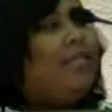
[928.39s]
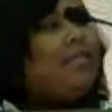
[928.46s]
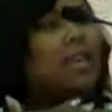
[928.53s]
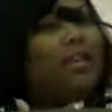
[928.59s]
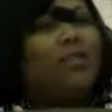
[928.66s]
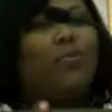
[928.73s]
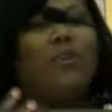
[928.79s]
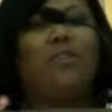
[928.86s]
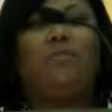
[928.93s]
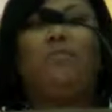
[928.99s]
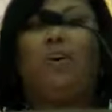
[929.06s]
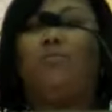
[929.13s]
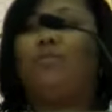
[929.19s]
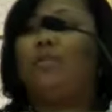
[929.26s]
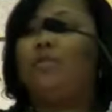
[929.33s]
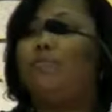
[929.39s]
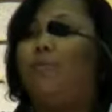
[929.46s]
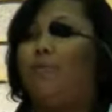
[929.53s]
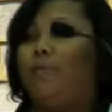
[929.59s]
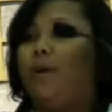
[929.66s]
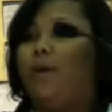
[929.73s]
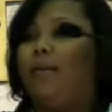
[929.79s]
This was Moses'
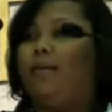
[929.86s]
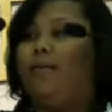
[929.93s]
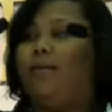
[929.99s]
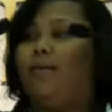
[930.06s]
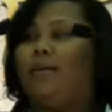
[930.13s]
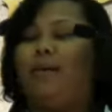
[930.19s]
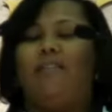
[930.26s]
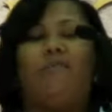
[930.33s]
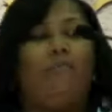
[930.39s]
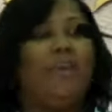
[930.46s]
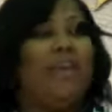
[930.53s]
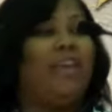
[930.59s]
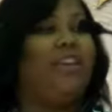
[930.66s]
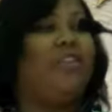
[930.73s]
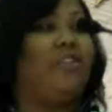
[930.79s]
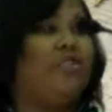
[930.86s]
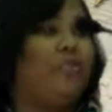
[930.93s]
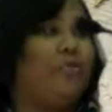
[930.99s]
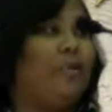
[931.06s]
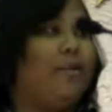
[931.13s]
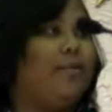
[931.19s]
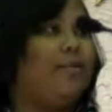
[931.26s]
point of making a
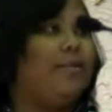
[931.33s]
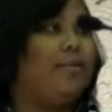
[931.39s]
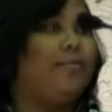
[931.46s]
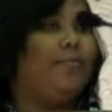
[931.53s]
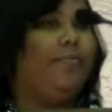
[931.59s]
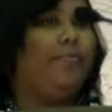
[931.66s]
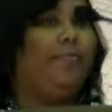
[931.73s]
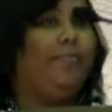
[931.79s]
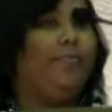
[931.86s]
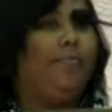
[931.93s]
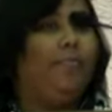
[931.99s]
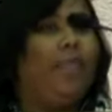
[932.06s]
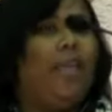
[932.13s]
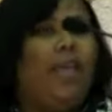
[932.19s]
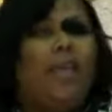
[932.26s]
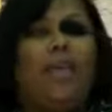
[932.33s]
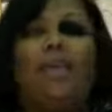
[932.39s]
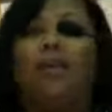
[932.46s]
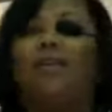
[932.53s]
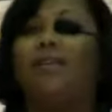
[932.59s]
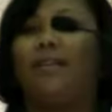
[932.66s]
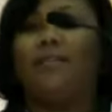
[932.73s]
choice.
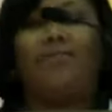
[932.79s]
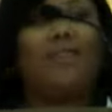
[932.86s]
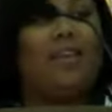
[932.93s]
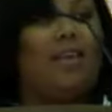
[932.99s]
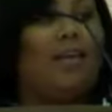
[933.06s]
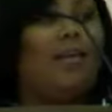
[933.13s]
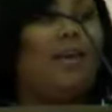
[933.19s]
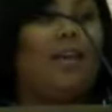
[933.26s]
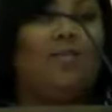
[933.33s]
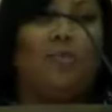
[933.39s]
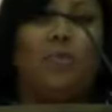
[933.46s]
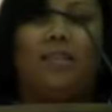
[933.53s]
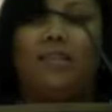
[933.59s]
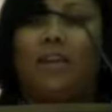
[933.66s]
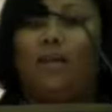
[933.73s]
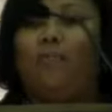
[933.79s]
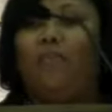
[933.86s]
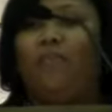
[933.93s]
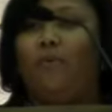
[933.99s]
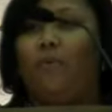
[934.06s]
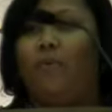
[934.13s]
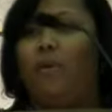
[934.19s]
He could have said, as we
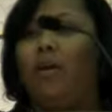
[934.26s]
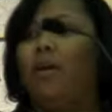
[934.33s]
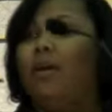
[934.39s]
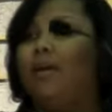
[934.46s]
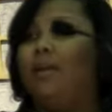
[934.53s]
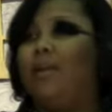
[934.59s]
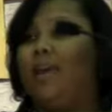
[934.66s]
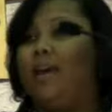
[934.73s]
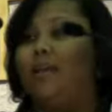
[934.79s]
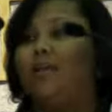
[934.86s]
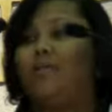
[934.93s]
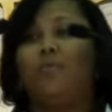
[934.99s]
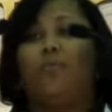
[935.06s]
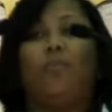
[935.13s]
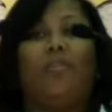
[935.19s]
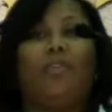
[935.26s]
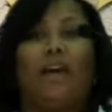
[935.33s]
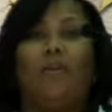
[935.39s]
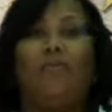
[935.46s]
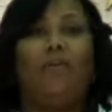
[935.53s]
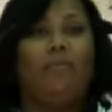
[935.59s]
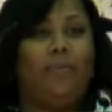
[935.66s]
said before, yes,
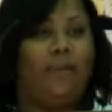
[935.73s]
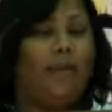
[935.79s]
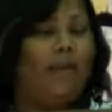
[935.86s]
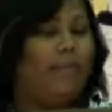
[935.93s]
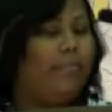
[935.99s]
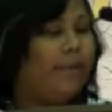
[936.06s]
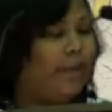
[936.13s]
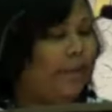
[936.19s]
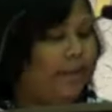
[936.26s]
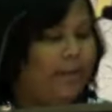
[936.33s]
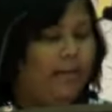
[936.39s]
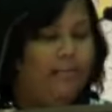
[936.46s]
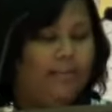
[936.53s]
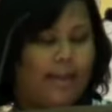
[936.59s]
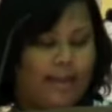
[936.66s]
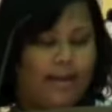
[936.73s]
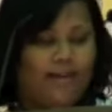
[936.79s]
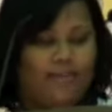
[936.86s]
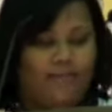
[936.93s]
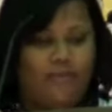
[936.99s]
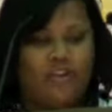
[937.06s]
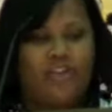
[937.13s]
without complaint, but he, like
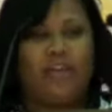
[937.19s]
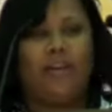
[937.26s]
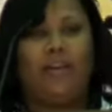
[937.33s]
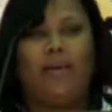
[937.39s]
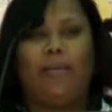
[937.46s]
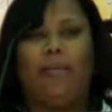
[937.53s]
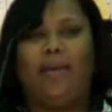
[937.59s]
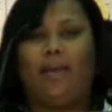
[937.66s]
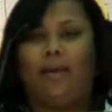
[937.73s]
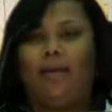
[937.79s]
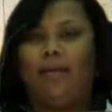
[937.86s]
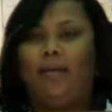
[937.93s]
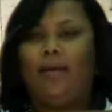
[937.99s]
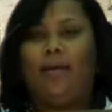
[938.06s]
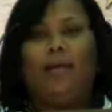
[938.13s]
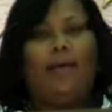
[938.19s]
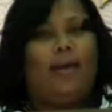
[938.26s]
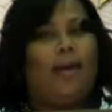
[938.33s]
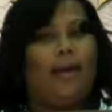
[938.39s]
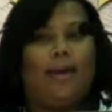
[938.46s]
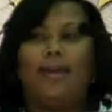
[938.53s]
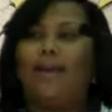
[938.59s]
unfortunately me,
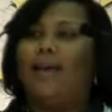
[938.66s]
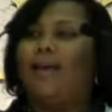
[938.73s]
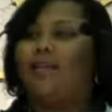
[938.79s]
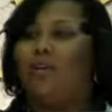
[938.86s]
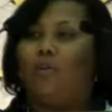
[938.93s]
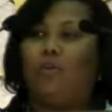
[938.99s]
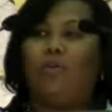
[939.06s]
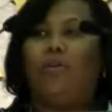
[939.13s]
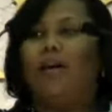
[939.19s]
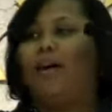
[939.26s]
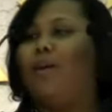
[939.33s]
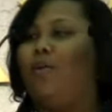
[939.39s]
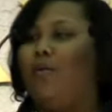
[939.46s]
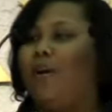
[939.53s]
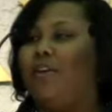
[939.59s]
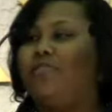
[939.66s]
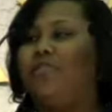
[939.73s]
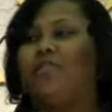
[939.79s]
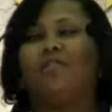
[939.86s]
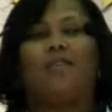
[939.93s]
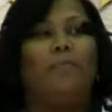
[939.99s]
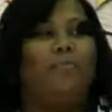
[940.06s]
had asked a whole lot of
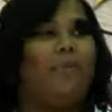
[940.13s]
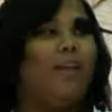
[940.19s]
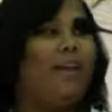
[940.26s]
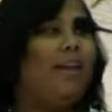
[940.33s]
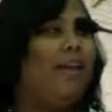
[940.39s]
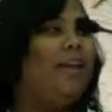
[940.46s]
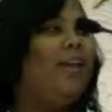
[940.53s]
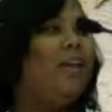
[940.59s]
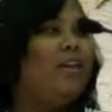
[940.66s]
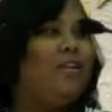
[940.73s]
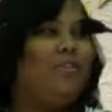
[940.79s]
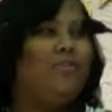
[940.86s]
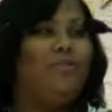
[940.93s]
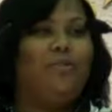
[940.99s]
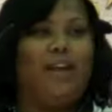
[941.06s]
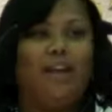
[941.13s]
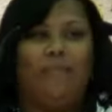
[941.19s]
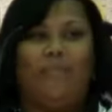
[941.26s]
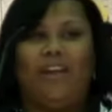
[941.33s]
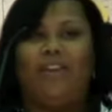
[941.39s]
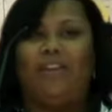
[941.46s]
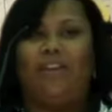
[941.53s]
questions, complained, do
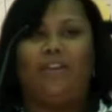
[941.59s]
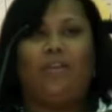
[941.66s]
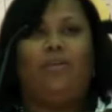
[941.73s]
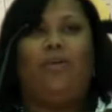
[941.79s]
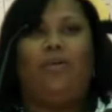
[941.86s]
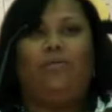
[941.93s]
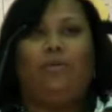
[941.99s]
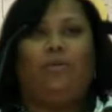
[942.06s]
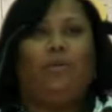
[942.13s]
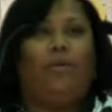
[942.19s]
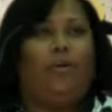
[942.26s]
like my daughter, no.